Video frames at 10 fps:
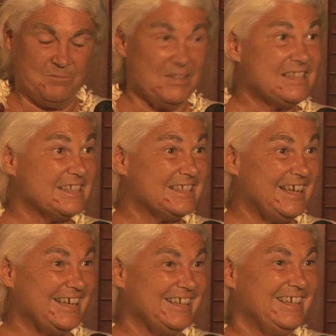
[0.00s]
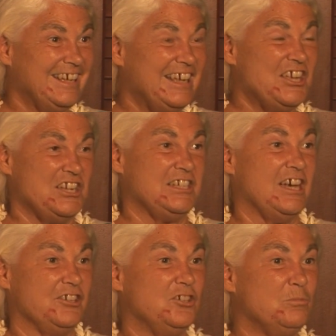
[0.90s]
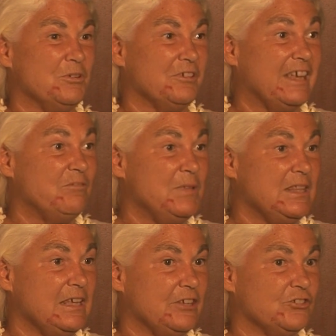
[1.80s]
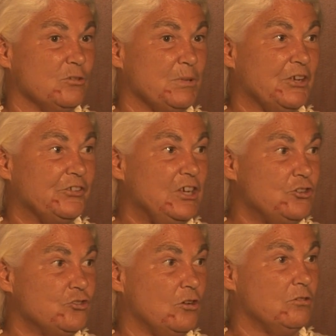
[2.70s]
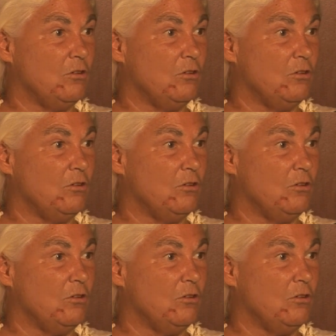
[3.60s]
Melissa said, Don Huber gave me the answer, because he showed